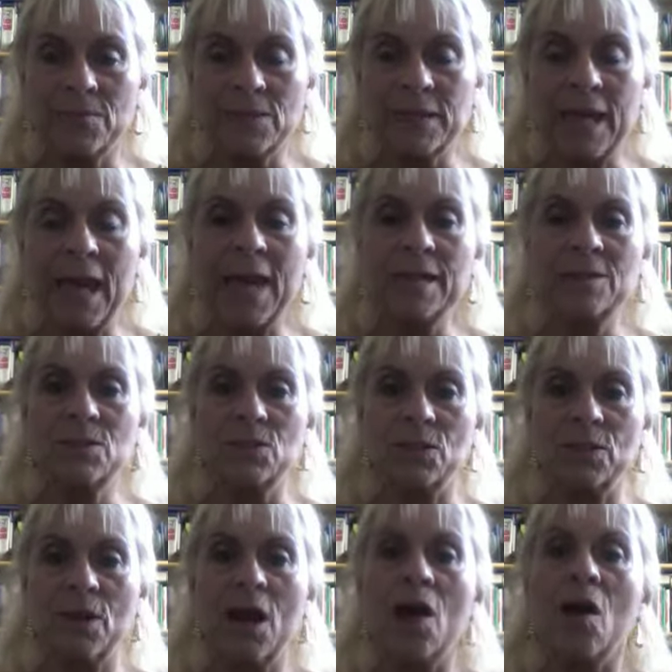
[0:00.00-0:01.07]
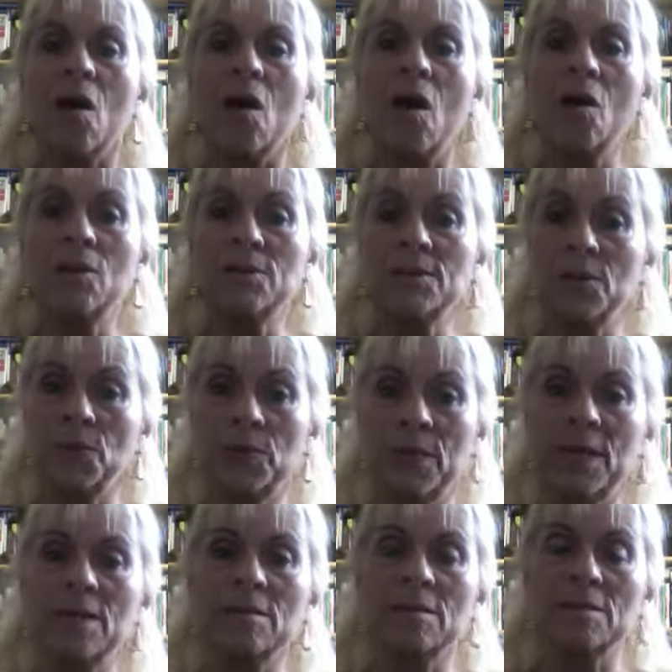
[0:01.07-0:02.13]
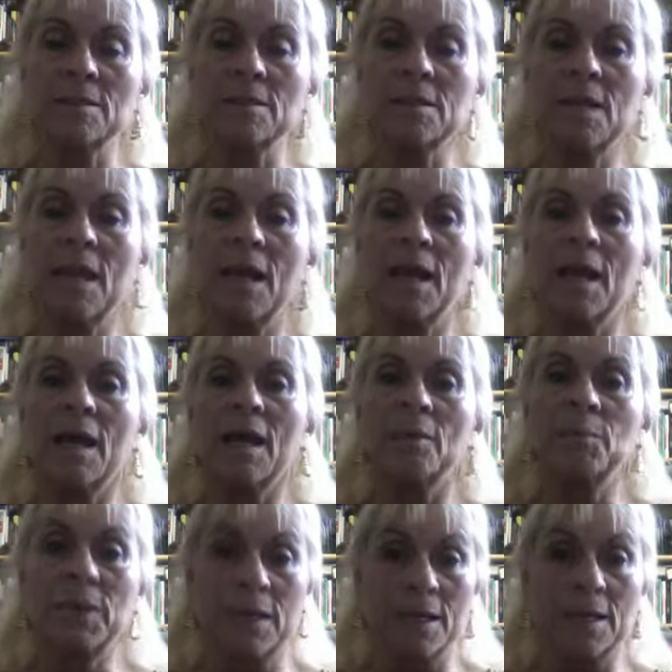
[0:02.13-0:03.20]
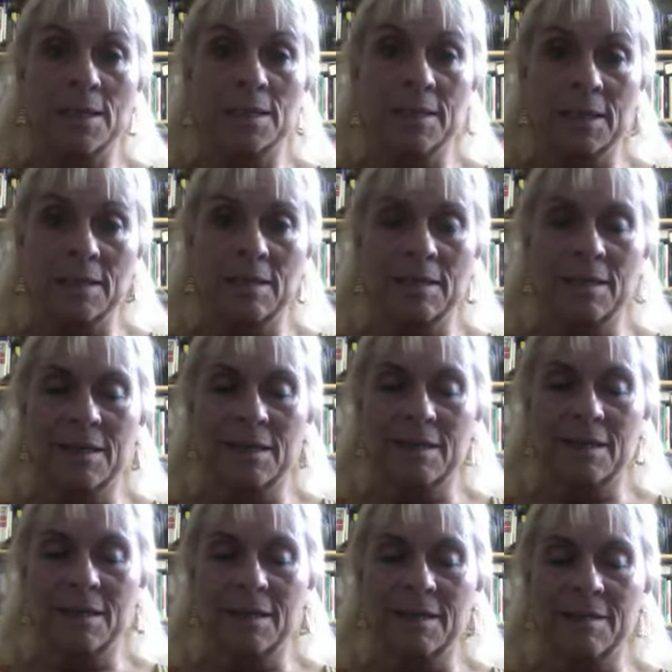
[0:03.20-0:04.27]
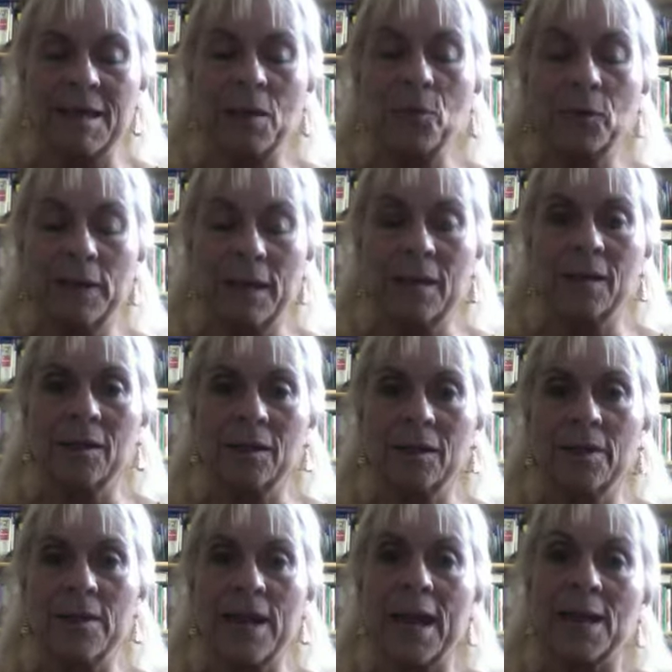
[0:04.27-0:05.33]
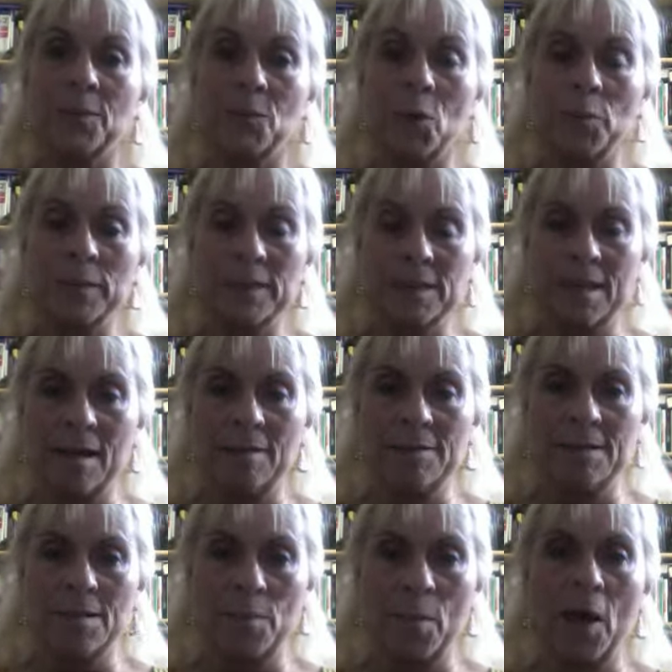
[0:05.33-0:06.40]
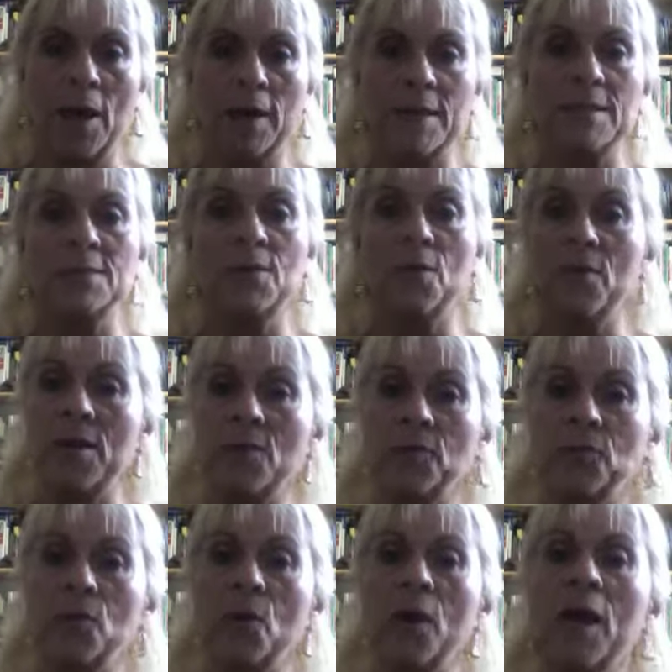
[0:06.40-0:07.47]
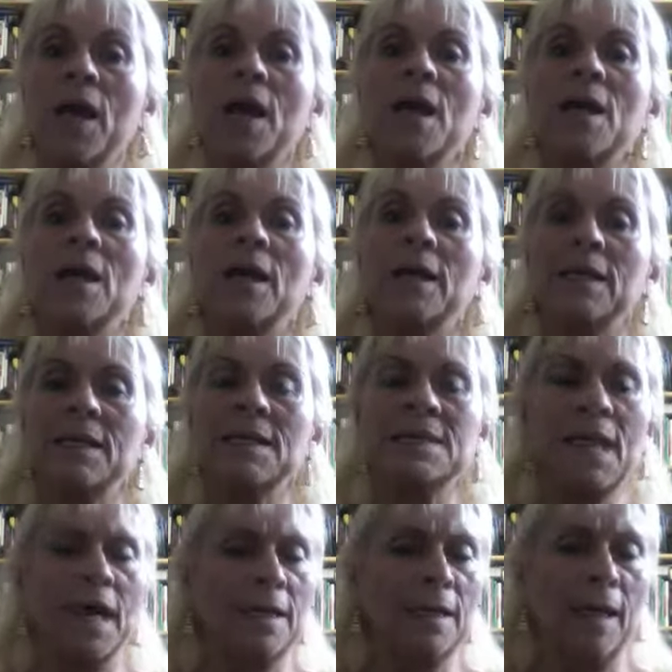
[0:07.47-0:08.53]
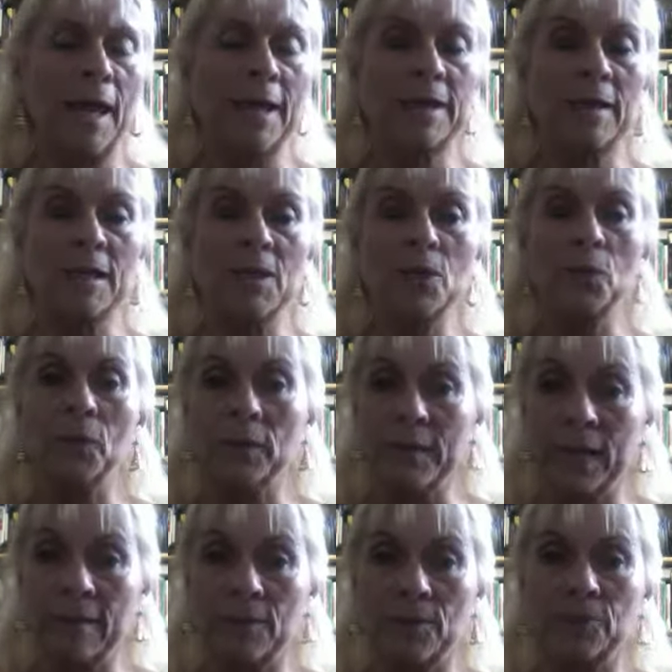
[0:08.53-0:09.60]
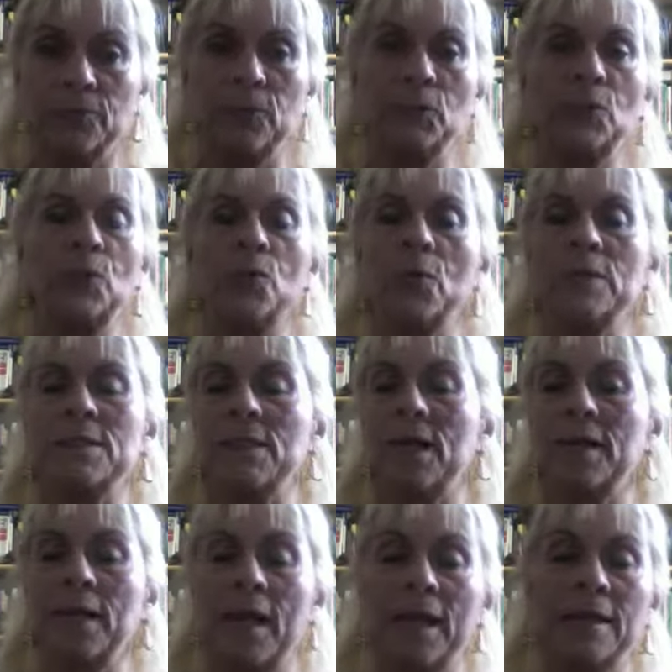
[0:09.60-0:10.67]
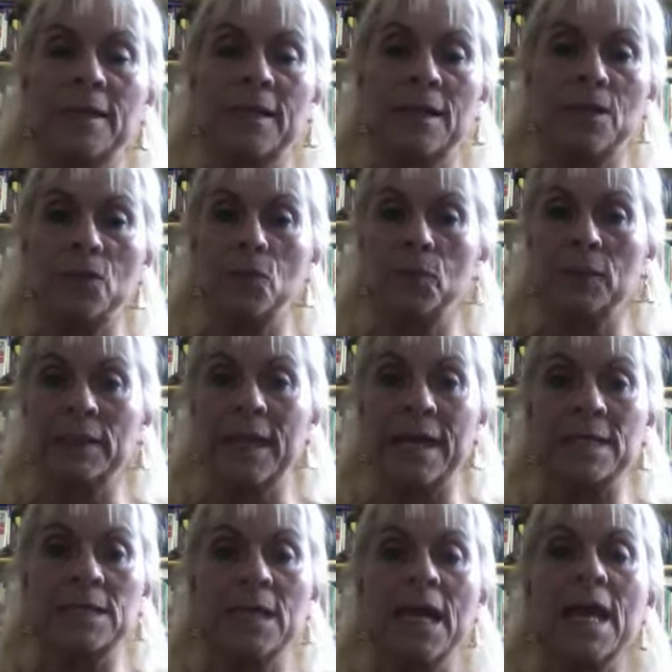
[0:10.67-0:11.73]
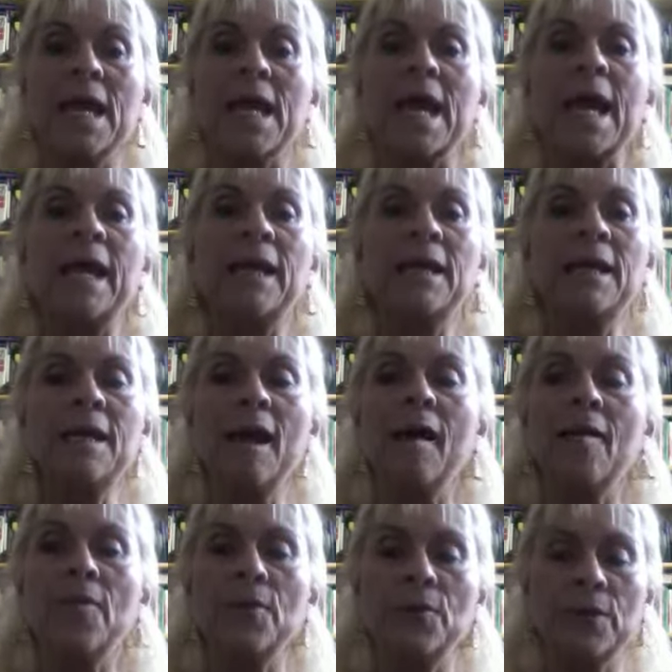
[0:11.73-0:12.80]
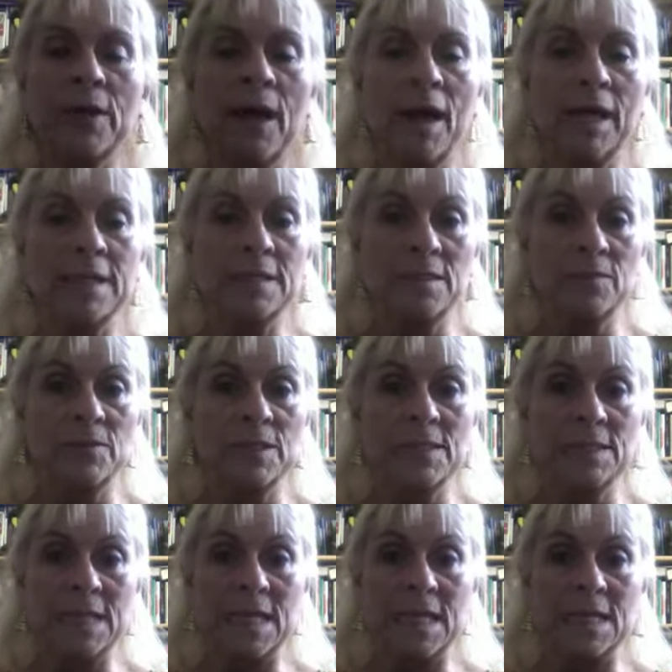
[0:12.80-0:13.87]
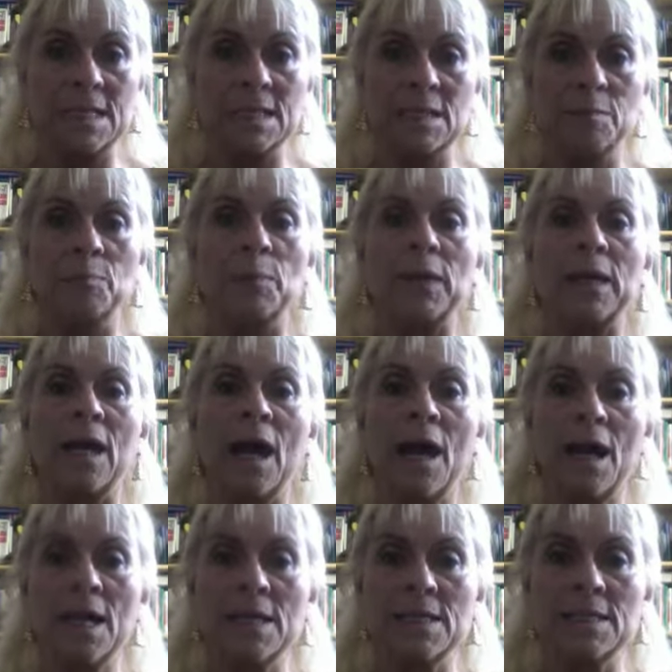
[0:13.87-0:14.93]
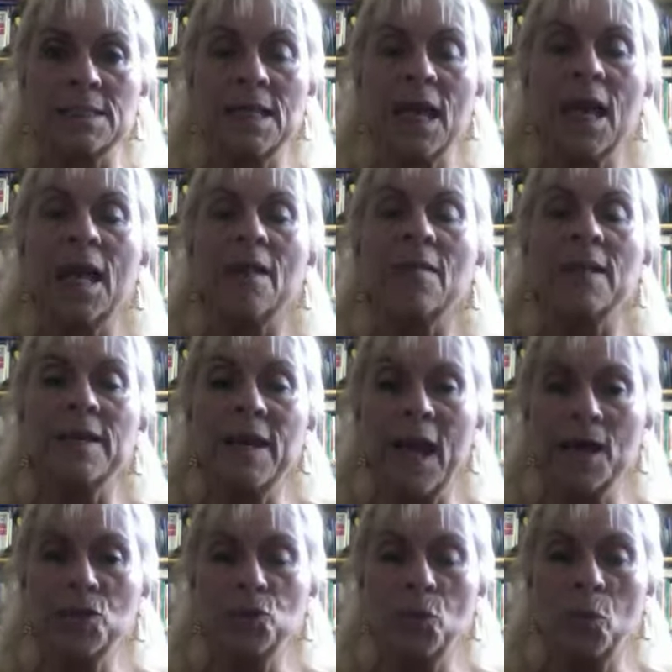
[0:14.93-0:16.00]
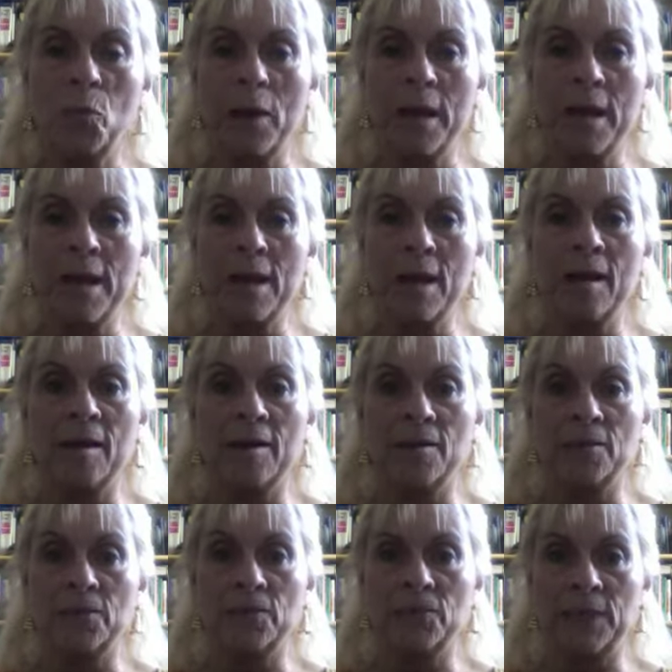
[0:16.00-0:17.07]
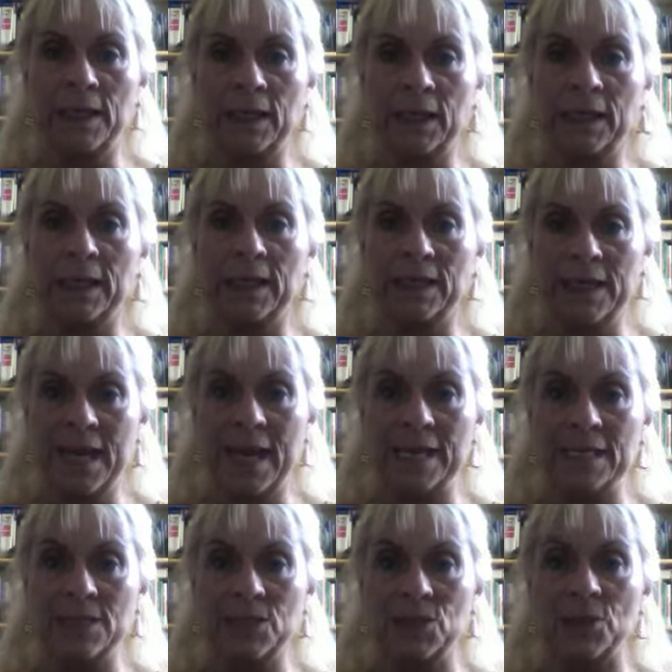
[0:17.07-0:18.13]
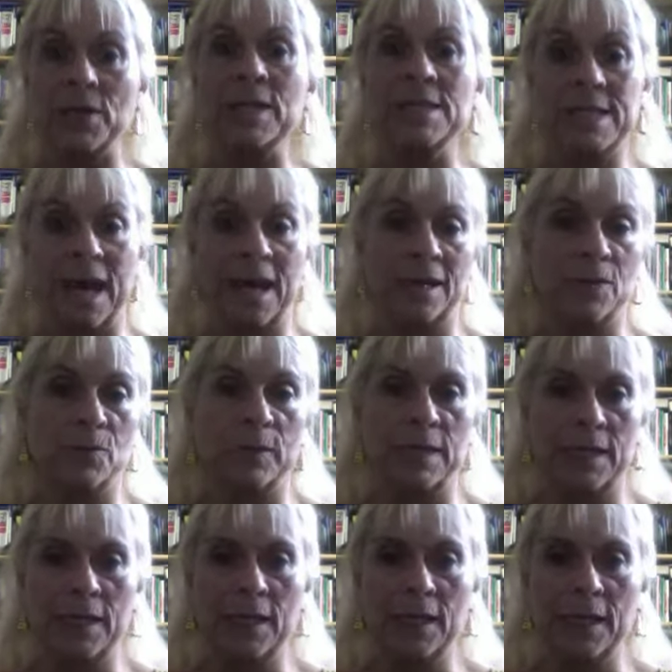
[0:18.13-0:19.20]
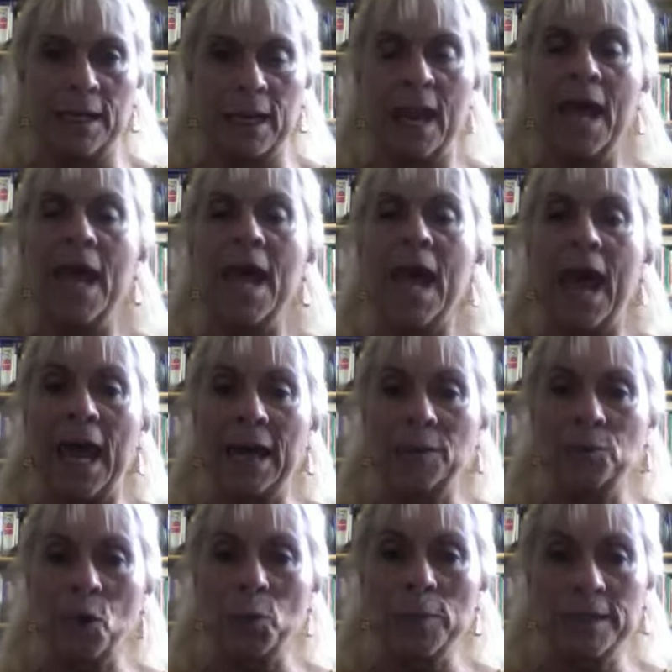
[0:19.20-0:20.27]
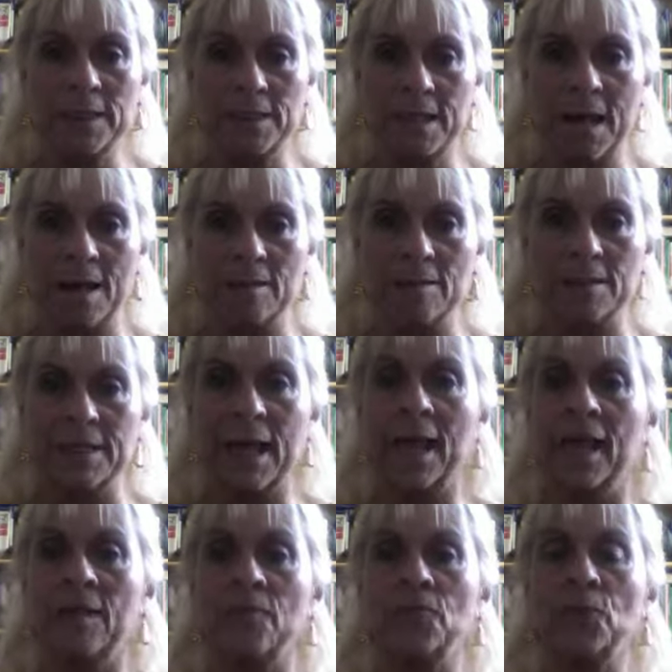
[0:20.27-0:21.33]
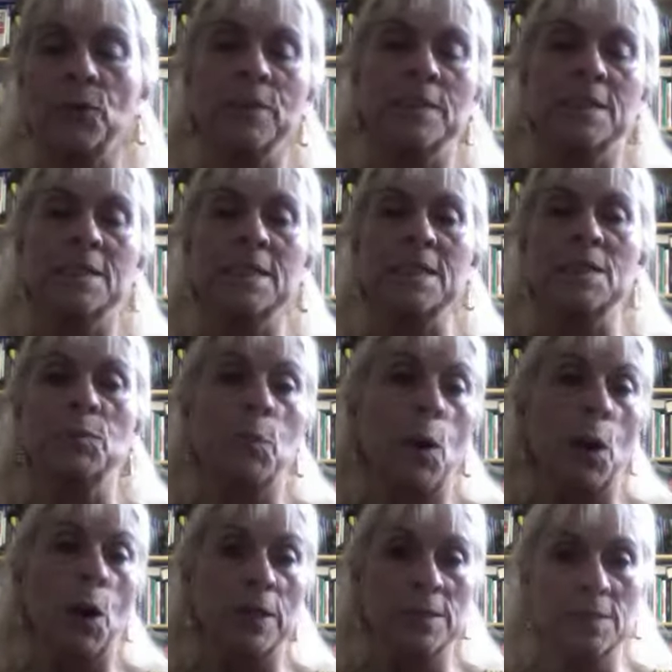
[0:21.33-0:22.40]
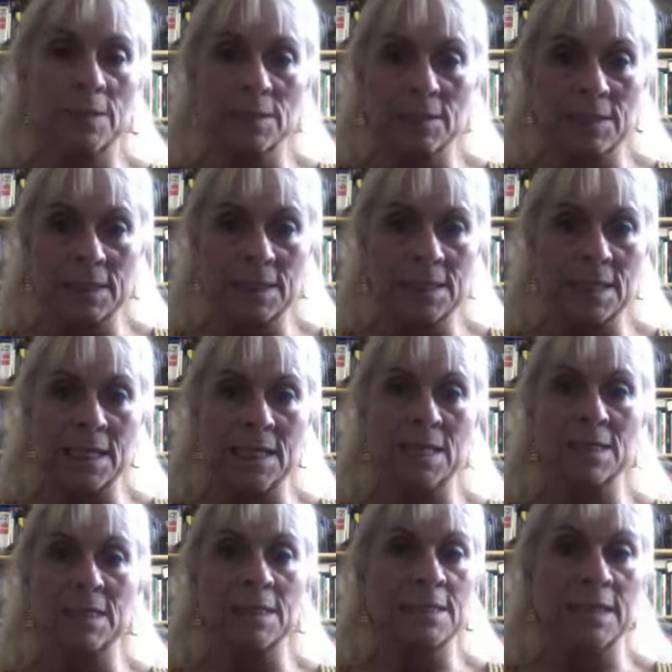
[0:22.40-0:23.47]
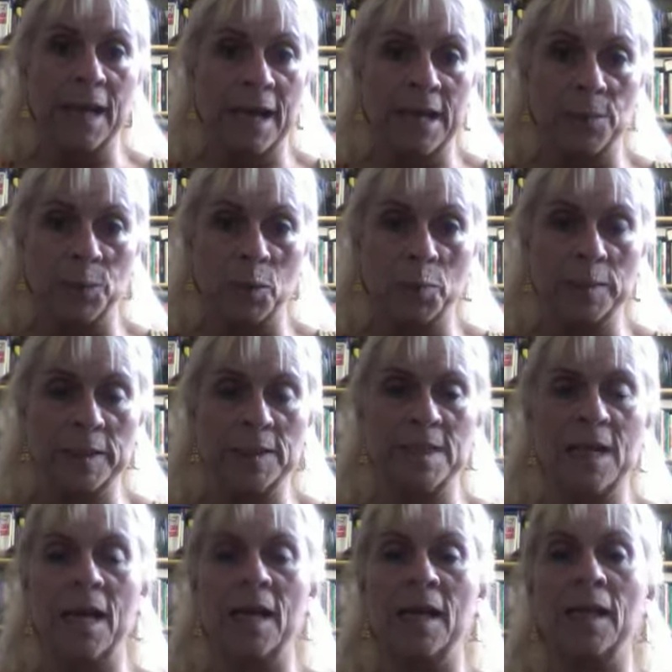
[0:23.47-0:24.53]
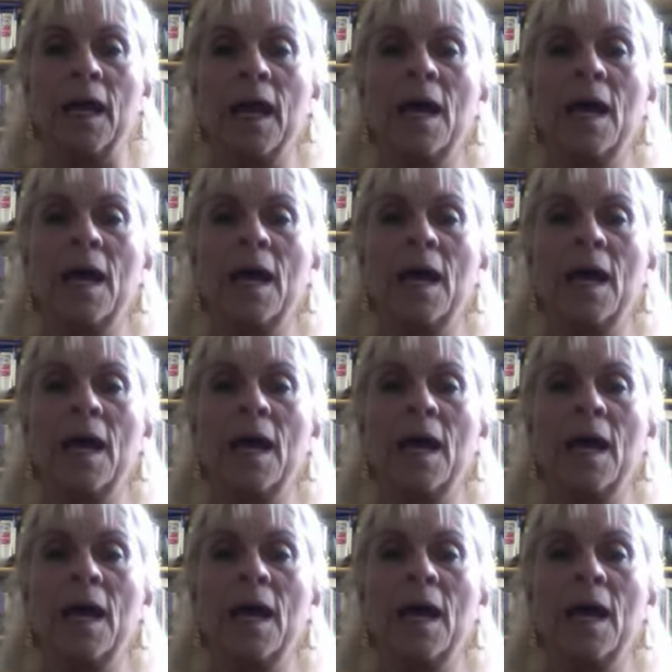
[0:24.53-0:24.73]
cancer also kills, because they will kill the anaerobic cells in the body. So therefore, it is unlikely you will get the flu. It's unlikely you will get any other kind of disease, because the natural way of killing cancer is actually killing anaerobic cells. And for instance, Parkinson's disease is an anaerobic cell.